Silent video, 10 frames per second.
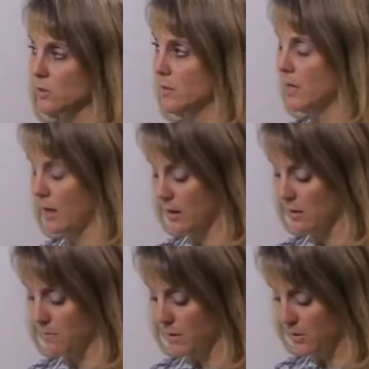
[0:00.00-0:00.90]
on the
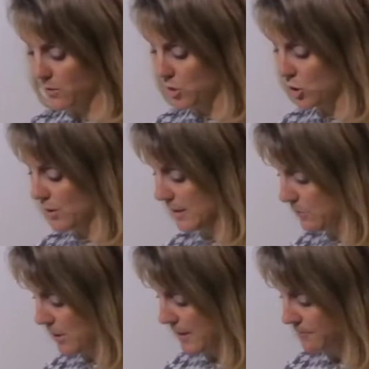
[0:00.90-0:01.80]
Anthem Health Insurance
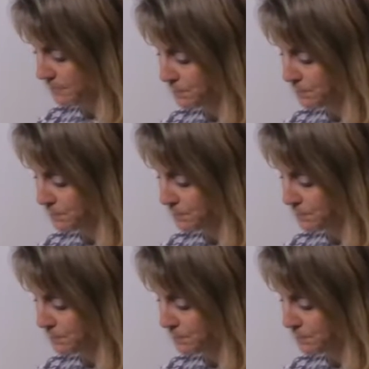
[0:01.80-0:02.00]
Plan.